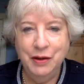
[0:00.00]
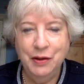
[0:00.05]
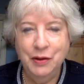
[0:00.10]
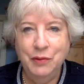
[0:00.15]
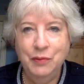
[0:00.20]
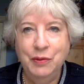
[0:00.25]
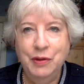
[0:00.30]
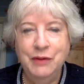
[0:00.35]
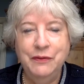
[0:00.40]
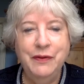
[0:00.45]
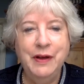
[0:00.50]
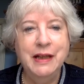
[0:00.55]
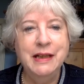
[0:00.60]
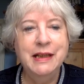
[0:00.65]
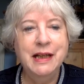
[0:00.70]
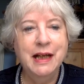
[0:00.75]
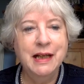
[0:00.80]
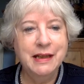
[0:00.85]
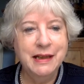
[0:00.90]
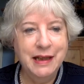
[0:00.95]
What a
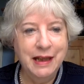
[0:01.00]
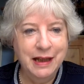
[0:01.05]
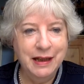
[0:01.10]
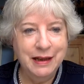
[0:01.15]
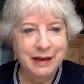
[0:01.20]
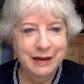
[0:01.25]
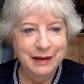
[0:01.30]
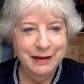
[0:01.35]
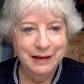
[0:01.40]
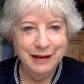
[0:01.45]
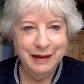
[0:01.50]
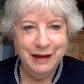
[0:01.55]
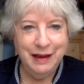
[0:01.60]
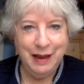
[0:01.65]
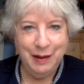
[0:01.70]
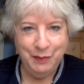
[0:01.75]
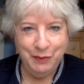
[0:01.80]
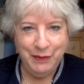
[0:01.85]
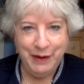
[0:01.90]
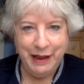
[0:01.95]
fantastic
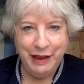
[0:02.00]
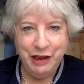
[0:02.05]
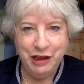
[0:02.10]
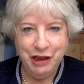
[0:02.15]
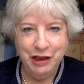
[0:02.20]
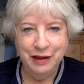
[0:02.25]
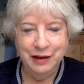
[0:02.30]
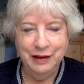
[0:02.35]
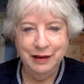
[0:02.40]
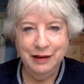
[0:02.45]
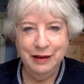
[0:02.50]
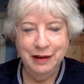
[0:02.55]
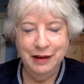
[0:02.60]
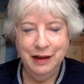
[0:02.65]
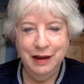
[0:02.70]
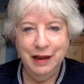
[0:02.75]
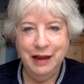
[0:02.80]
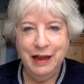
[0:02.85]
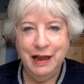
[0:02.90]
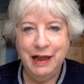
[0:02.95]
collaboration,
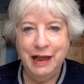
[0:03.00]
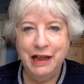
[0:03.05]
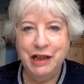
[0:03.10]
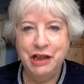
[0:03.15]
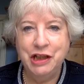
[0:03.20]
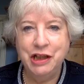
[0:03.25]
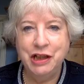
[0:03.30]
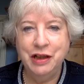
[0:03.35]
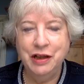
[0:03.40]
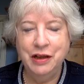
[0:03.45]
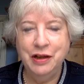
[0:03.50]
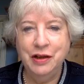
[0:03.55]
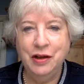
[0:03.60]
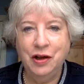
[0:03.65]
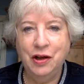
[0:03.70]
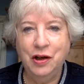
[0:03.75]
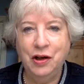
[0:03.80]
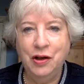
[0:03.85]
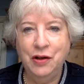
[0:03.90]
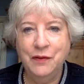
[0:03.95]
a collection
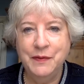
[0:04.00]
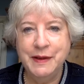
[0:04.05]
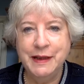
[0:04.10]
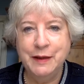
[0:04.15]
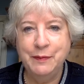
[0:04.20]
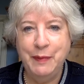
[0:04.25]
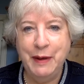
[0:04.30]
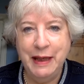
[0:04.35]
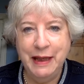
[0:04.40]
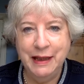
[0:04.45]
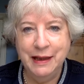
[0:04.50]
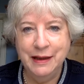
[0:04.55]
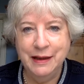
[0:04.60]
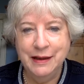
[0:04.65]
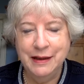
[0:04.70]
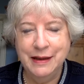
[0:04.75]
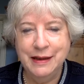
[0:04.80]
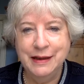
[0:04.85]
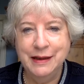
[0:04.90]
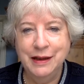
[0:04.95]
of
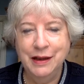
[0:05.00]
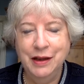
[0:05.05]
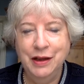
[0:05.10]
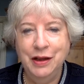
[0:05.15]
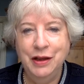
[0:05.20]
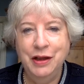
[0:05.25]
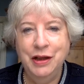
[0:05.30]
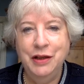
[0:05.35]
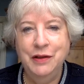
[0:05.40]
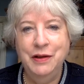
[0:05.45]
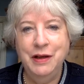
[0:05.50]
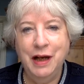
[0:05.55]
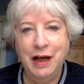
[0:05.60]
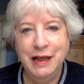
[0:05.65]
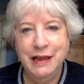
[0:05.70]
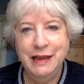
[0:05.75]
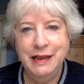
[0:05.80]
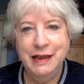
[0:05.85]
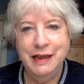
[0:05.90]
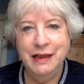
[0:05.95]
speakers
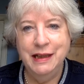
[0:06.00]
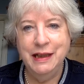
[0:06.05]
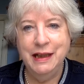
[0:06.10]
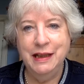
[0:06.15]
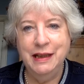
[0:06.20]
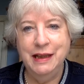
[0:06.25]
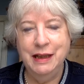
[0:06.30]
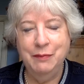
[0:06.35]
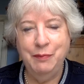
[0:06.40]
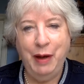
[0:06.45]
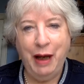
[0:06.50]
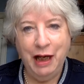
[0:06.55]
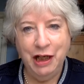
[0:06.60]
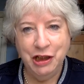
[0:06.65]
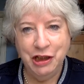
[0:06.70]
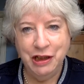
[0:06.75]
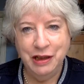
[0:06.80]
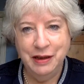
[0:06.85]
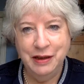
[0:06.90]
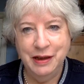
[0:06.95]
united in their
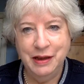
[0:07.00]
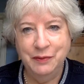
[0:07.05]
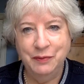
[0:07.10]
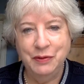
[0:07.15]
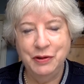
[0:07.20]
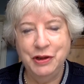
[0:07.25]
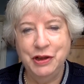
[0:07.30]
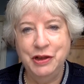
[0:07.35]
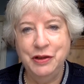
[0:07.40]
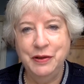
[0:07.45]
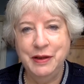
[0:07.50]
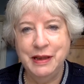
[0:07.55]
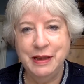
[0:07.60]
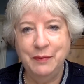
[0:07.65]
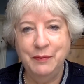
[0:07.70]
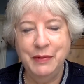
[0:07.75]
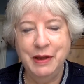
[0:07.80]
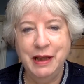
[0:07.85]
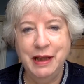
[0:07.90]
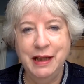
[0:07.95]
passion to want to do
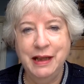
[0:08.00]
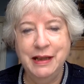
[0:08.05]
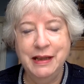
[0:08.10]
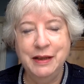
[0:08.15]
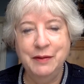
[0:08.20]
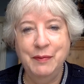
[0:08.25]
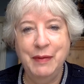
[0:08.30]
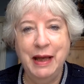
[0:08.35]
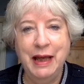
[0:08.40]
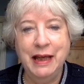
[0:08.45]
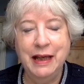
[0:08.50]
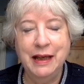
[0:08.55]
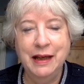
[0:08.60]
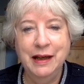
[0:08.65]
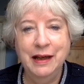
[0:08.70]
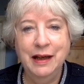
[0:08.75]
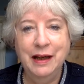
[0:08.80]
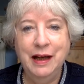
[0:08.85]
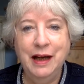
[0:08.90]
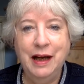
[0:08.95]
something to make
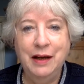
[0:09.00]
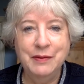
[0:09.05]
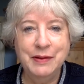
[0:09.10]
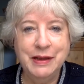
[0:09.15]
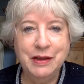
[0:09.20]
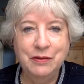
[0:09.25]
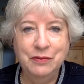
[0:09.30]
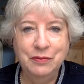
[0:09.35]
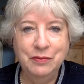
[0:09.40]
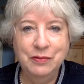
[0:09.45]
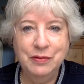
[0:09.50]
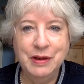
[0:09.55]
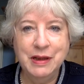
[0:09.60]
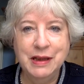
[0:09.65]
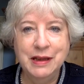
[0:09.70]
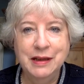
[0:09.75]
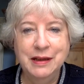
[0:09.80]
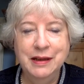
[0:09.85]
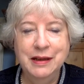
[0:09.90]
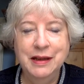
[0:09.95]
our
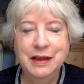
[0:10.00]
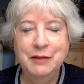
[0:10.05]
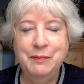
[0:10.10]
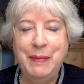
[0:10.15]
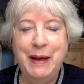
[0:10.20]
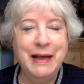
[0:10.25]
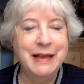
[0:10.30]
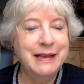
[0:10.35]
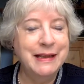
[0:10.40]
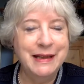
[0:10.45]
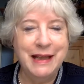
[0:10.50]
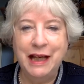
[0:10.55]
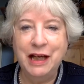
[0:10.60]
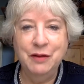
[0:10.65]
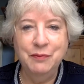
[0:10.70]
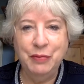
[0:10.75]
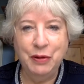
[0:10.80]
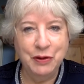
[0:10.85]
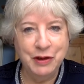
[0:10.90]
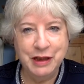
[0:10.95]
schools the best they
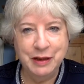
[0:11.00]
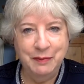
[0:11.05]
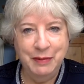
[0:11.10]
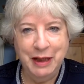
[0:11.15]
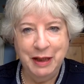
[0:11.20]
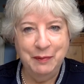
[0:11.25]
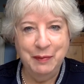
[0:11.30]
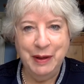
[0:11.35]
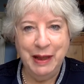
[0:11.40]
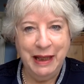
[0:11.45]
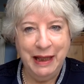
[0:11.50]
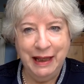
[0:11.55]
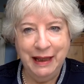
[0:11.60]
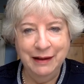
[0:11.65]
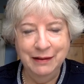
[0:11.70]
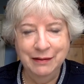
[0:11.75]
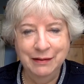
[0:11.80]
can possibly be.